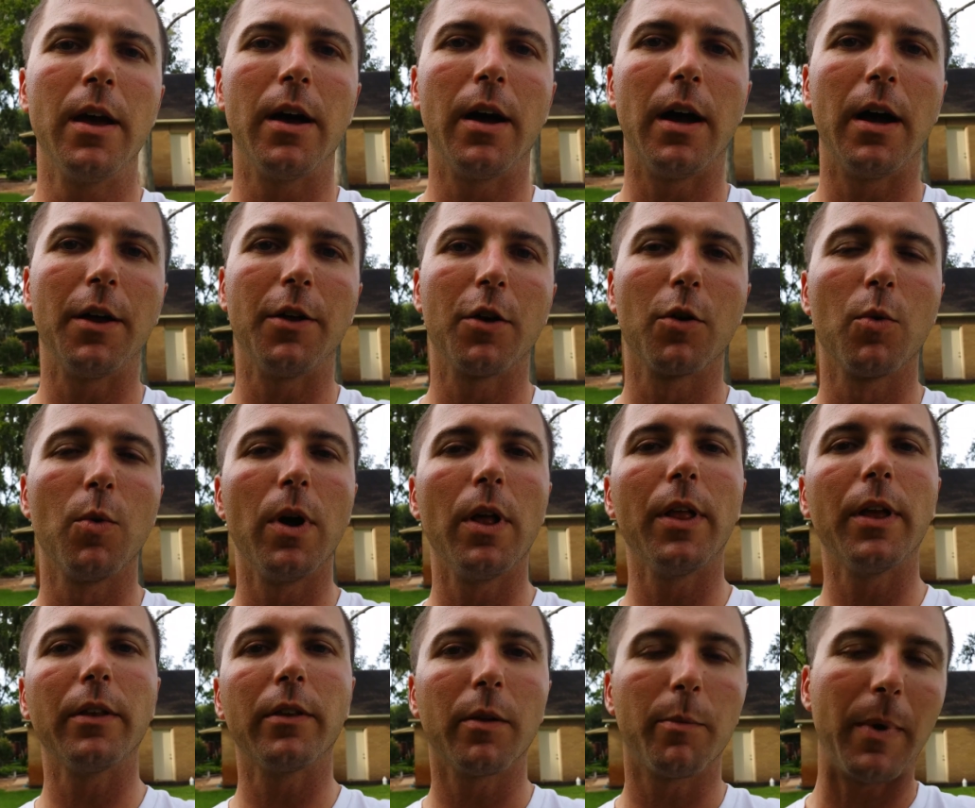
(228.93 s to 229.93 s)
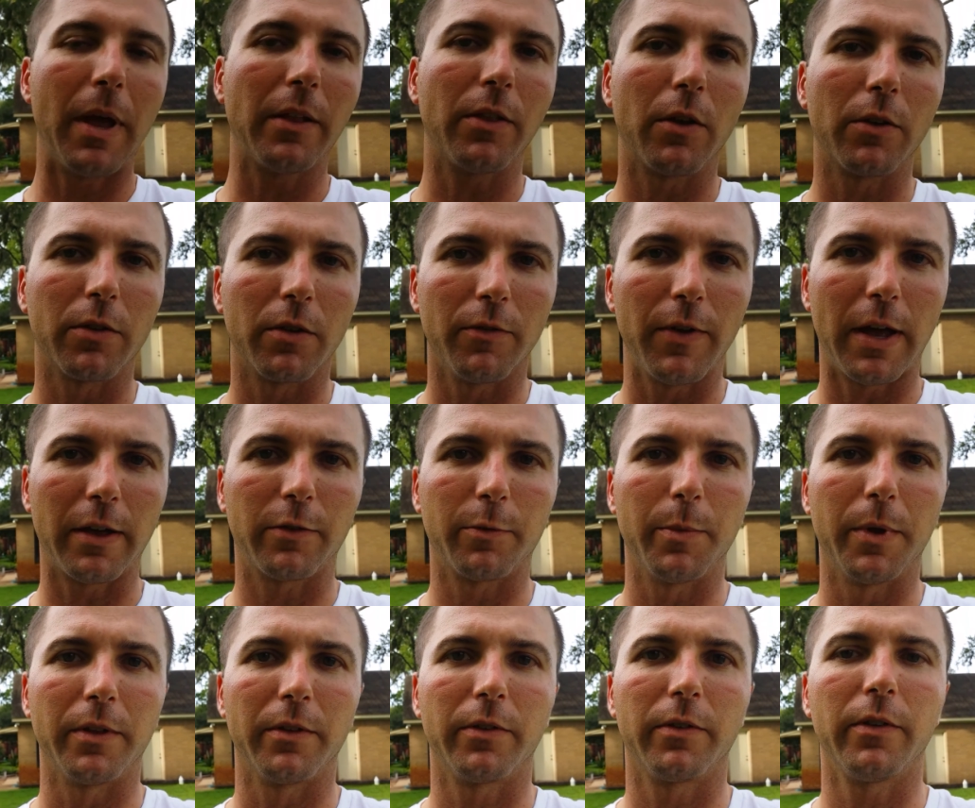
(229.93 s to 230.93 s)
You're willing to make those
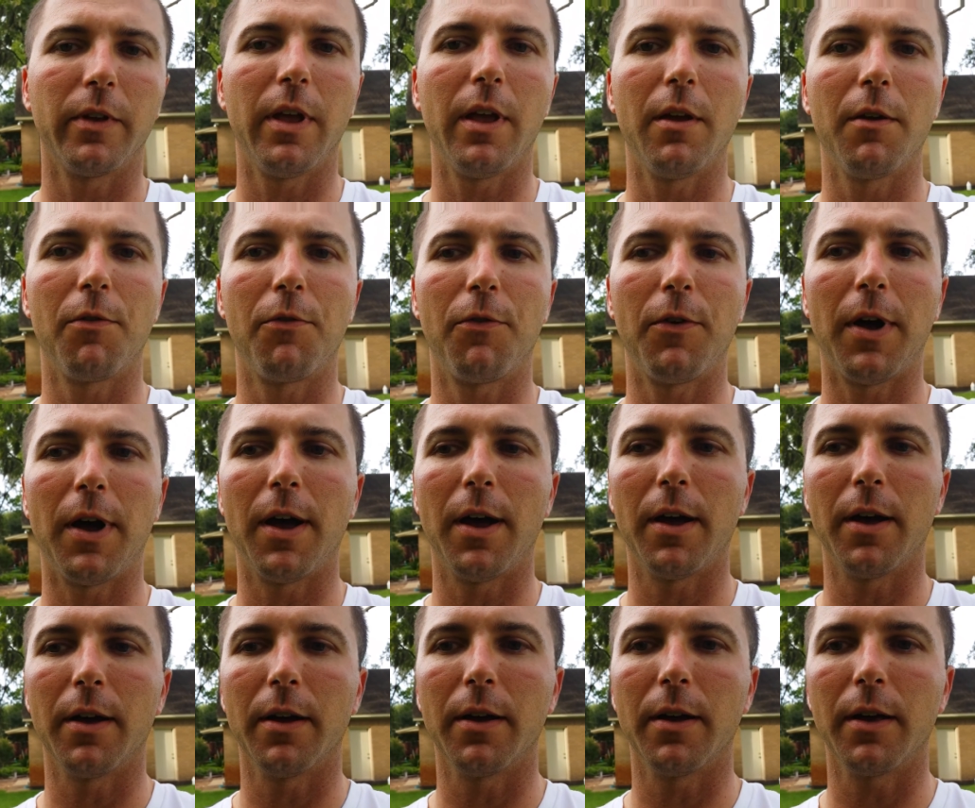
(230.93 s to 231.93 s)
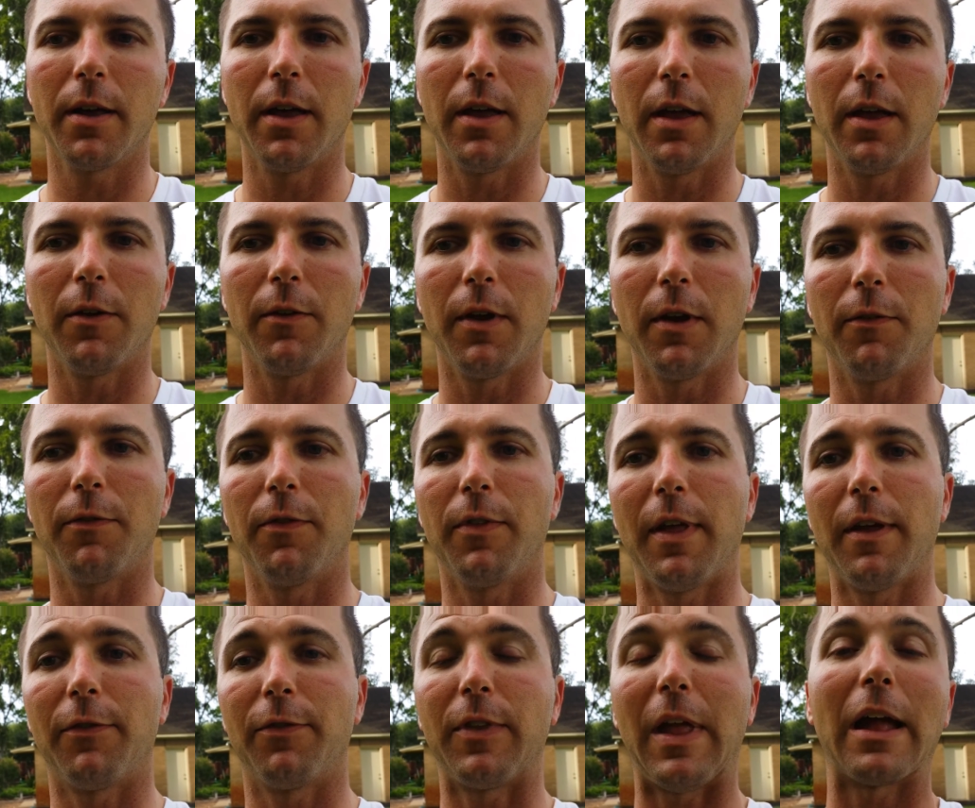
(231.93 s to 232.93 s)
investments if
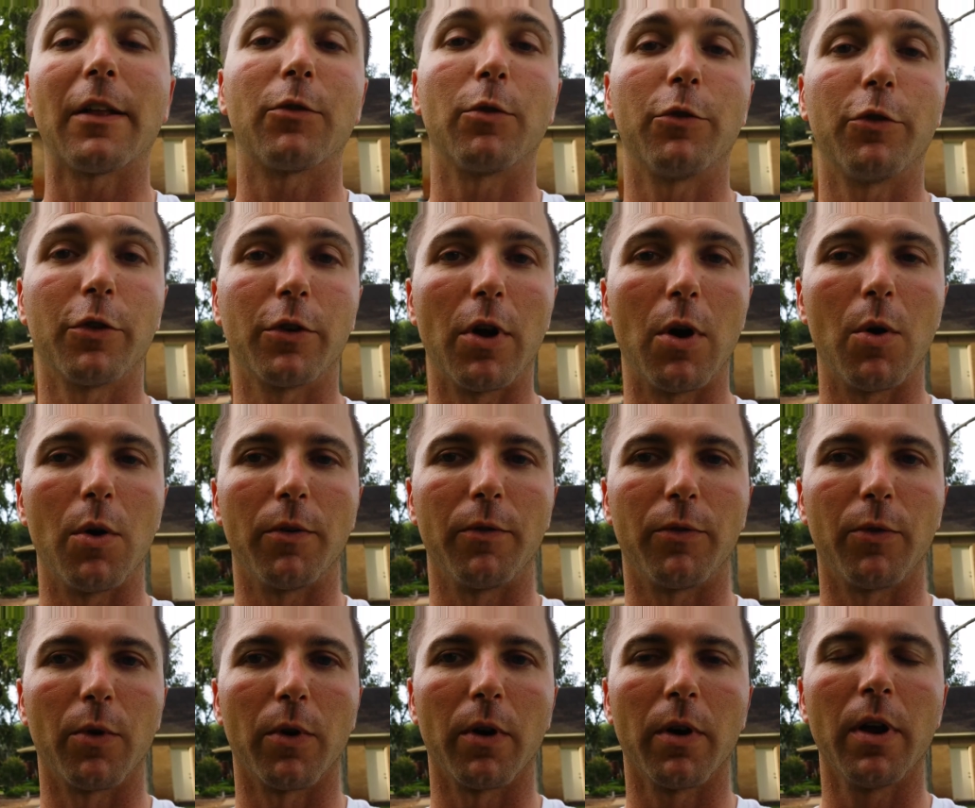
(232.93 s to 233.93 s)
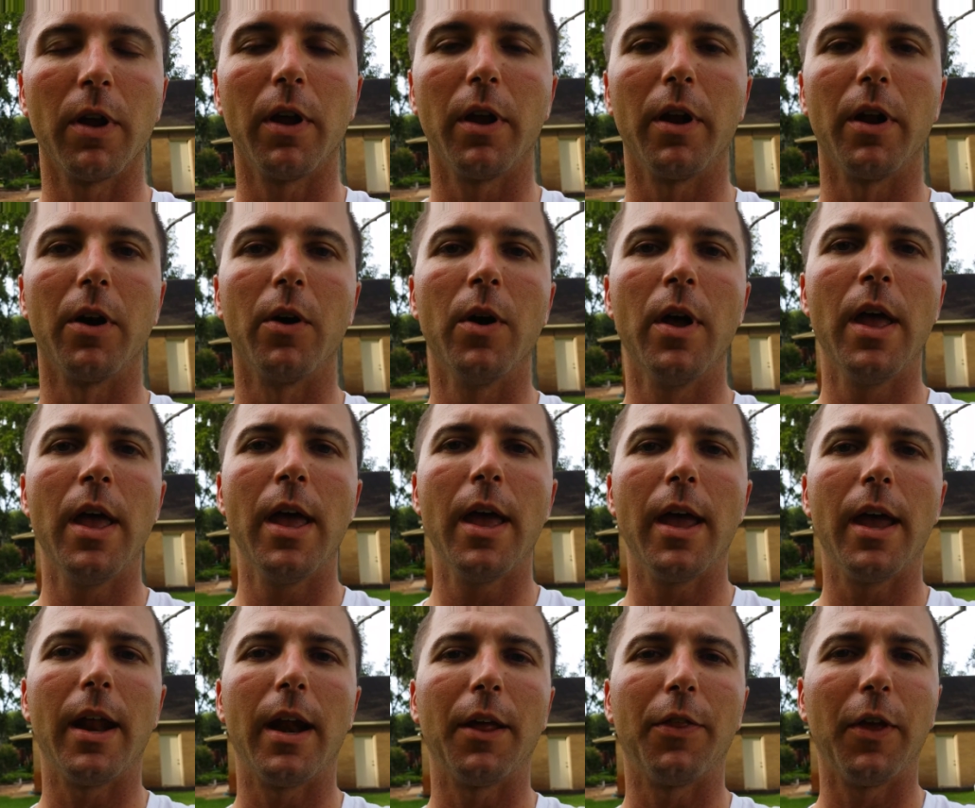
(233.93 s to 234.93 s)
that's what you're going for,
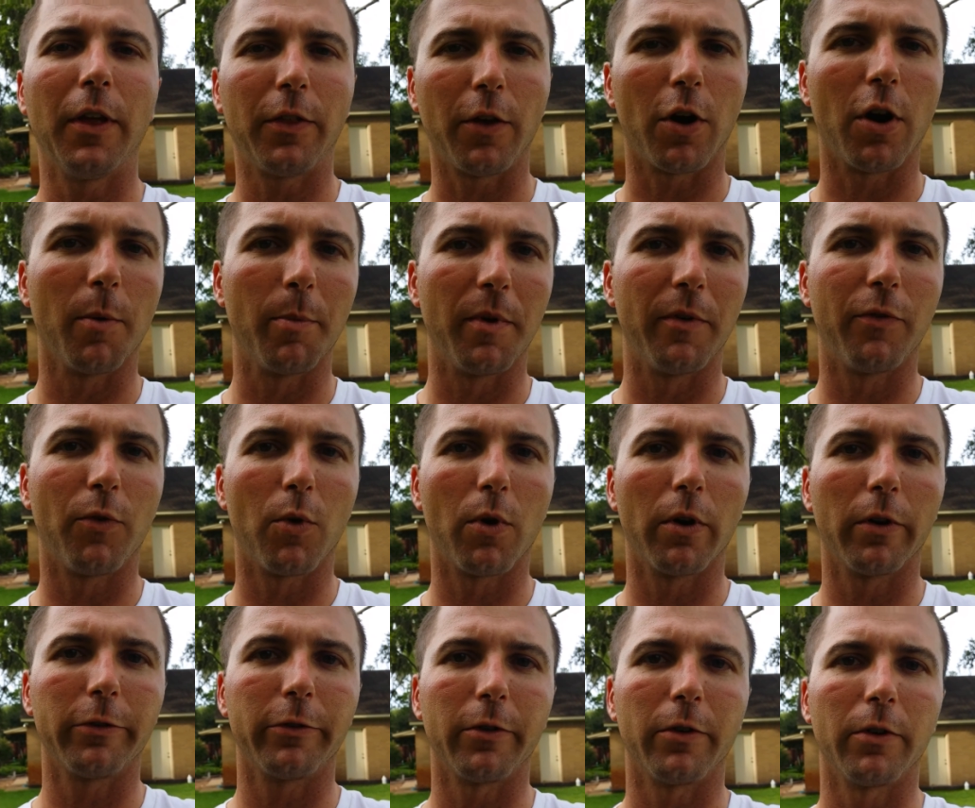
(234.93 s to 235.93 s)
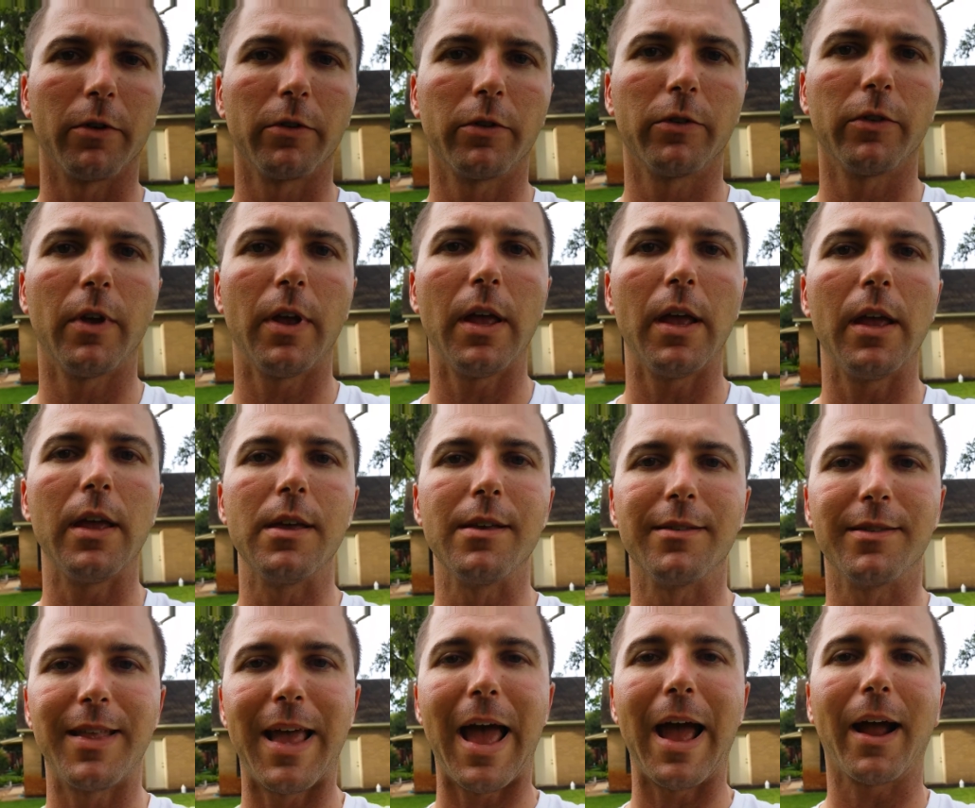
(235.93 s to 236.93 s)
And I think the Urban Foresters
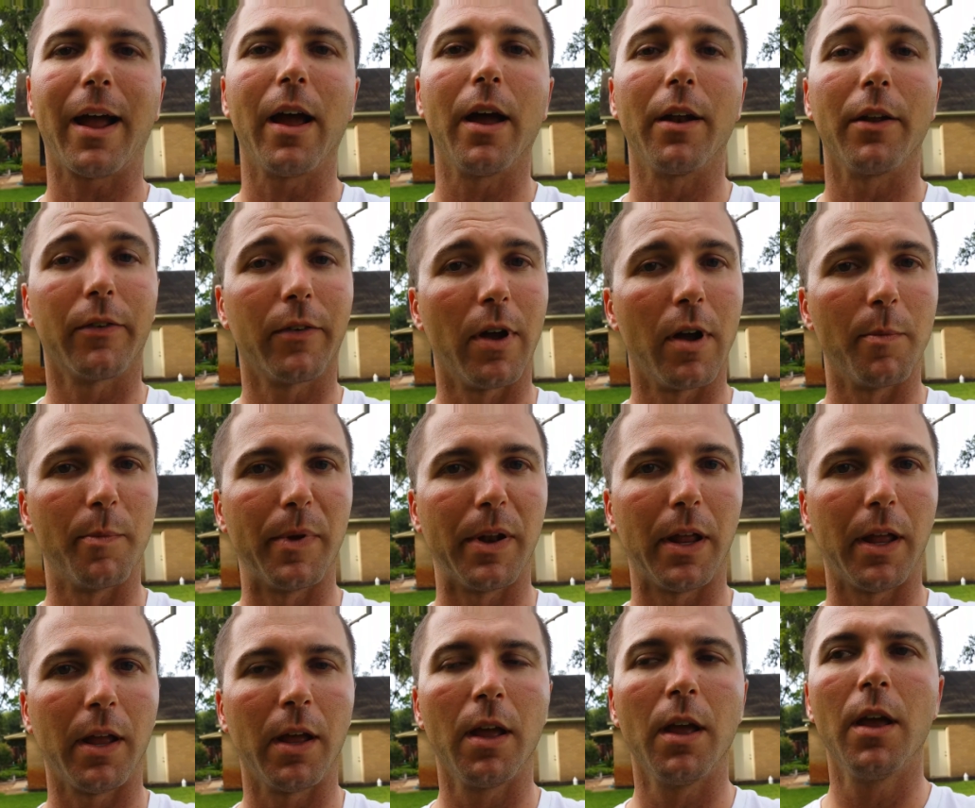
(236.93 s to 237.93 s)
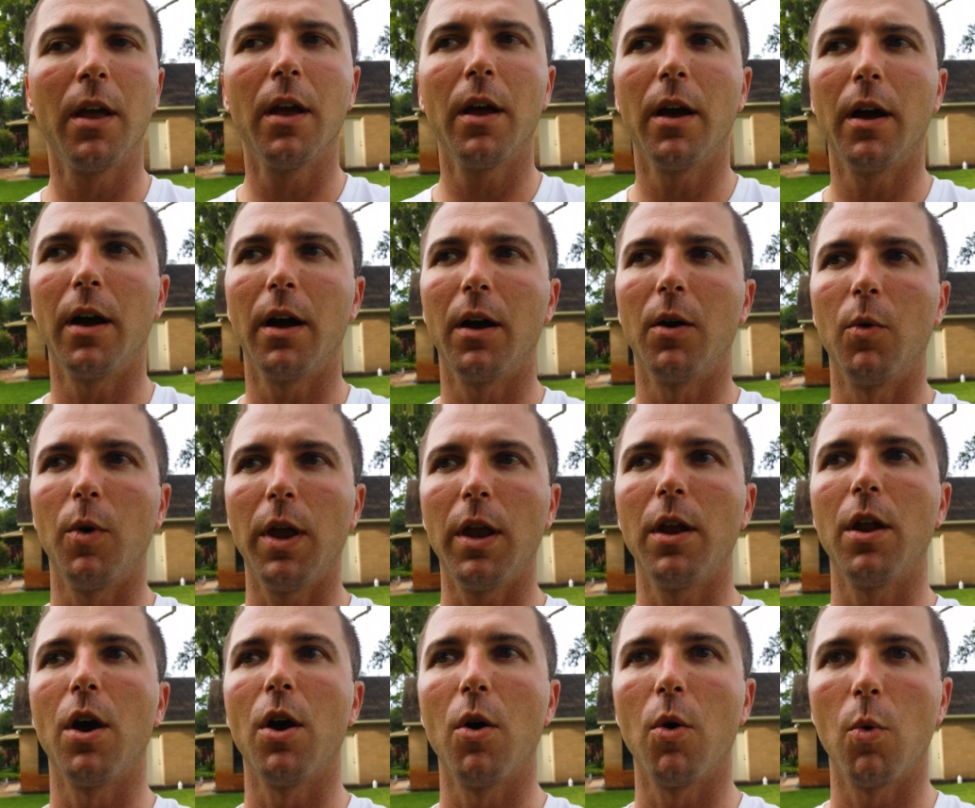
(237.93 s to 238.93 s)
is that kind of company. We
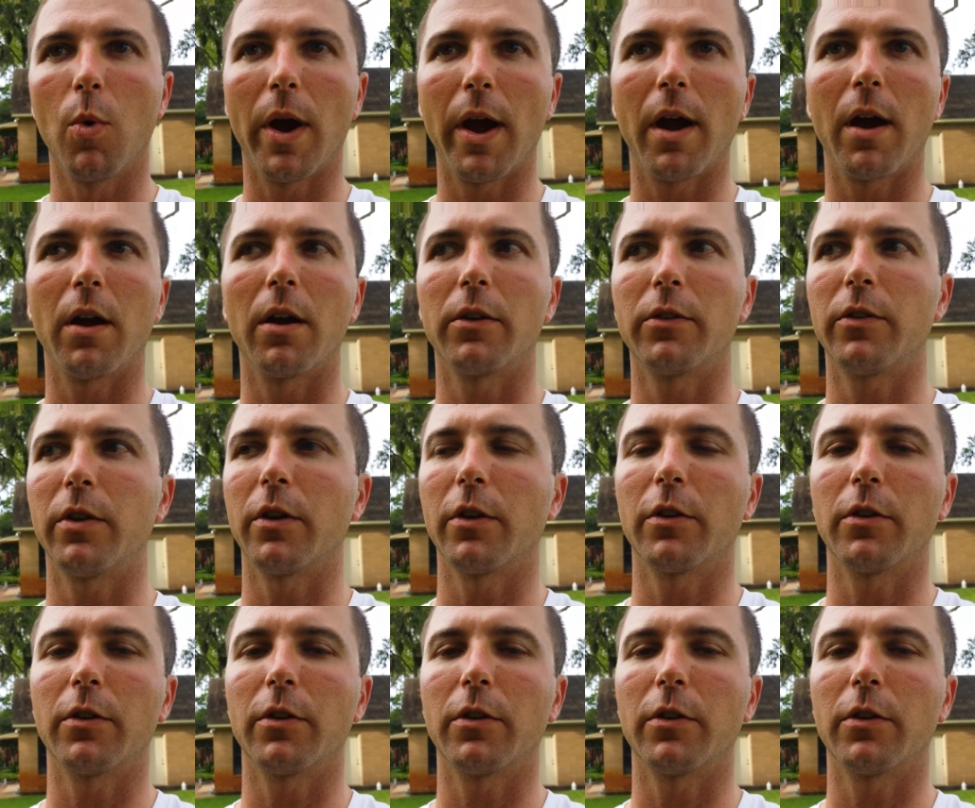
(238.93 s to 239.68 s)
know where to